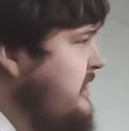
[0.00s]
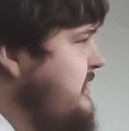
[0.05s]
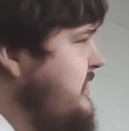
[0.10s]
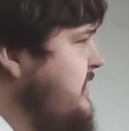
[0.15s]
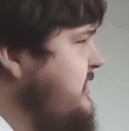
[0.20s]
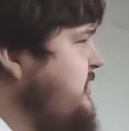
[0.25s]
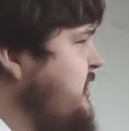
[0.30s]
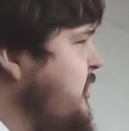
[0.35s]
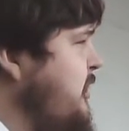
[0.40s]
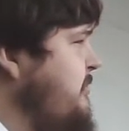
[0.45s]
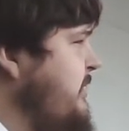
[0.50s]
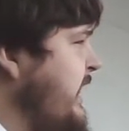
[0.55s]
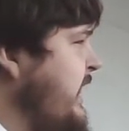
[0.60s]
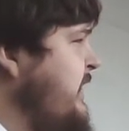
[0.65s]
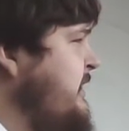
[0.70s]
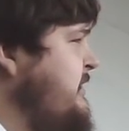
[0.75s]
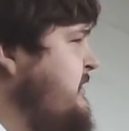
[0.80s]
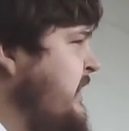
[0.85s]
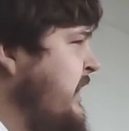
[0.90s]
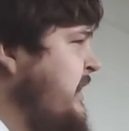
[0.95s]

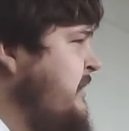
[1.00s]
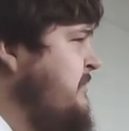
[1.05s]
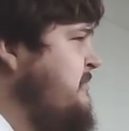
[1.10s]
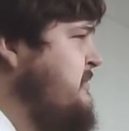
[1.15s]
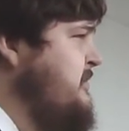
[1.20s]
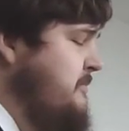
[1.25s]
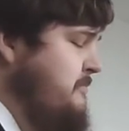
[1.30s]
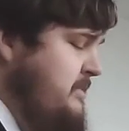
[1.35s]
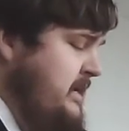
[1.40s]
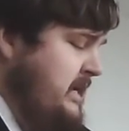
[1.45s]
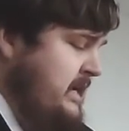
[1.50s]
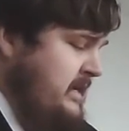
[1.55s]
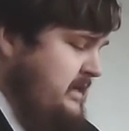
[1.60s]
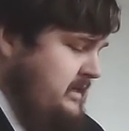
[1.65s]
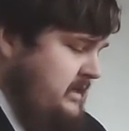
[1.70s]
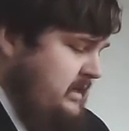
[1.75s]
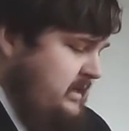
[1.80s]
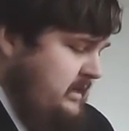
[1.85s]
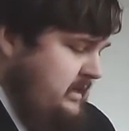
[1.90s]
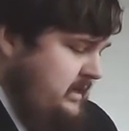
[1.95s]
disobeyed them to meet
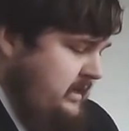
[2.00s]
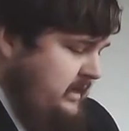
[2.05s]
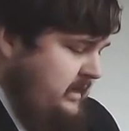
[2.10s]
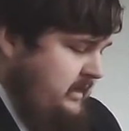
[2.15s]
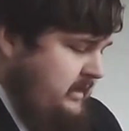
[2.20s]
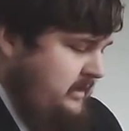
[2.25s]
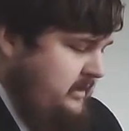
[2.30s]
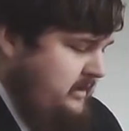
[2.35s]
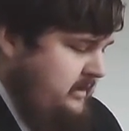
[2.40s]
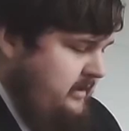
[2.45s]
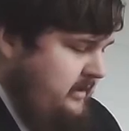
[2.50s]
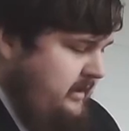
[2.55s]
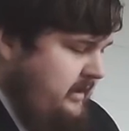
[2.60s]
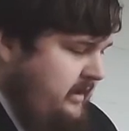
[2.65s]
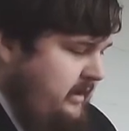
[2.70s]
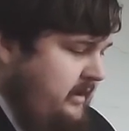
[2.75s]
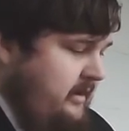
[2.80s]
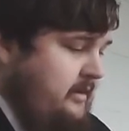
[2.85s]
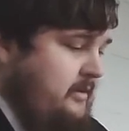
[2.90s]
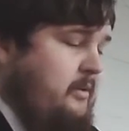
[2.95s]
in
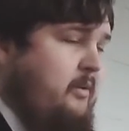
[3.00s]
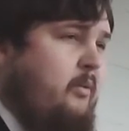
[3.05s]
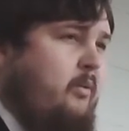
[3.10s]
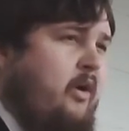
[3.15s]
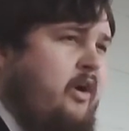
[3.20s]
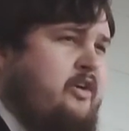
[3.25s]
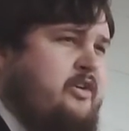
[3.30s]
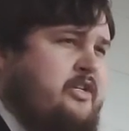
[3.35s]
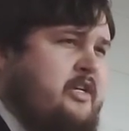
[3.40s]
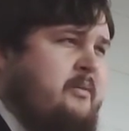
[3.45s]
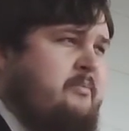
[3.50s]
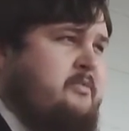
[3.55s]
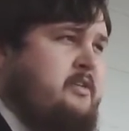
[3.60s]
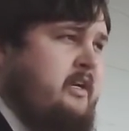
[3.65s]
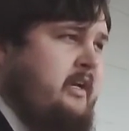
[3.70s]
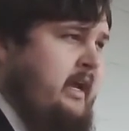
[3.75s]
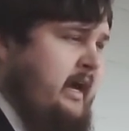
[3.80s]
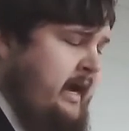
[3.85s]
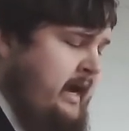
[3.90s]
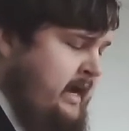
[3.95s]
uh, worship
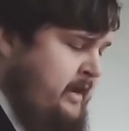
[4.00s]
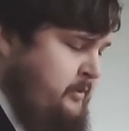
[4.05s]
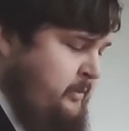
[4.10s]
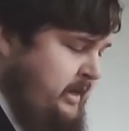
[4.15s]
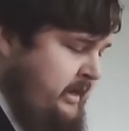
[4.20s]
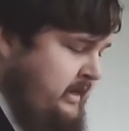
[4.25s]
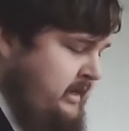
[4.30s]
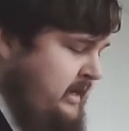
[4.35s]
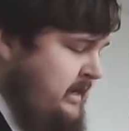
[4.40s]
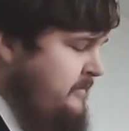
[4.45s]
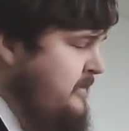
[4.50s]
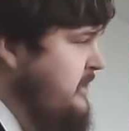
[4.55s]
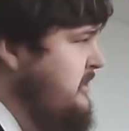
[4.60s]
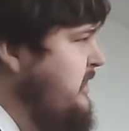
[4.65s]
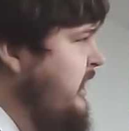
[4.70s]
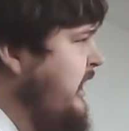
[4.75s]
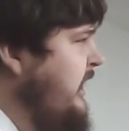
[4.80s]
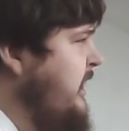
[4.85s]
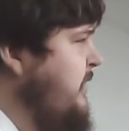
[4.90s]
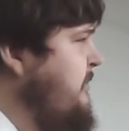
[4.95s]
to God. We can even
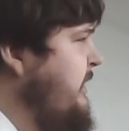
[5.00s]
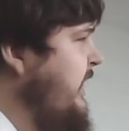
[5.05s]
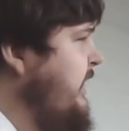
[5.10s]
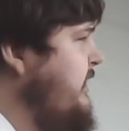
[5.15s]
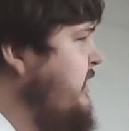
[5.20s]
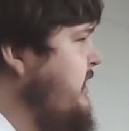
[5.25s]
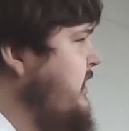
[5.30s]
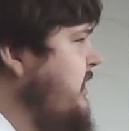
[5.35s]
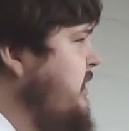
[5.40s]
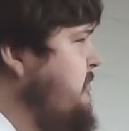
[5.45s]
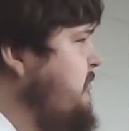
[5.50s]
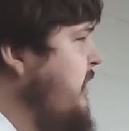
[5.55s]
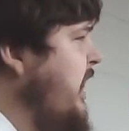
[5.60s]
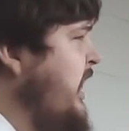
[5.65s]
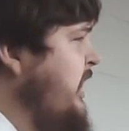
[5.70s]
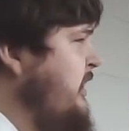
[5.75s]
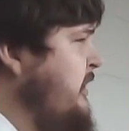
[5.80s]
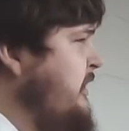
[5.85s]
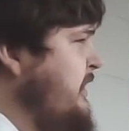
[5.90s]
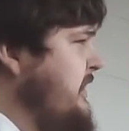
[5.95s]
talk about
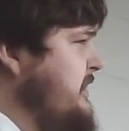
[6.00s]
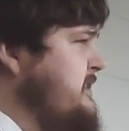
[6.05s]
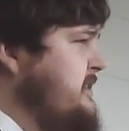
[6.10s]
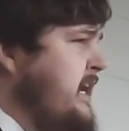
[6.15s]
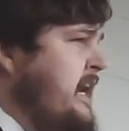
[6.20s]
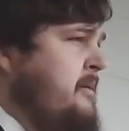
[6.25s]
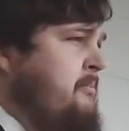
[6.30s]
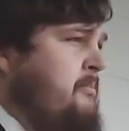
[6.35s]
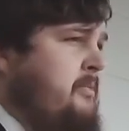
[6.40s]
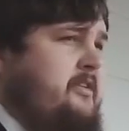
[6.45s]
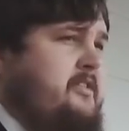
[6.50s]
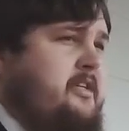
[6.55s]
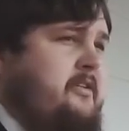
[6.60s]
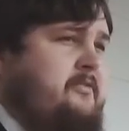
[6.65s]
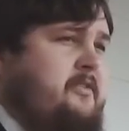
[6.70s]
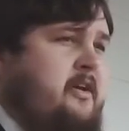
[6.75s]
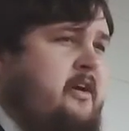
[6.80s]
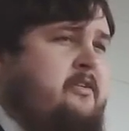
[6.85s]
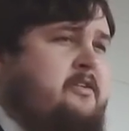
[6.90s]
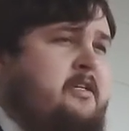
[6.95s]
modern examples
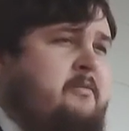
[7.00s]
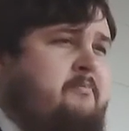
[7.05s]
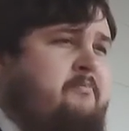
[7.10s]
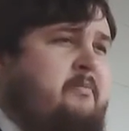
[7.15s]
of those in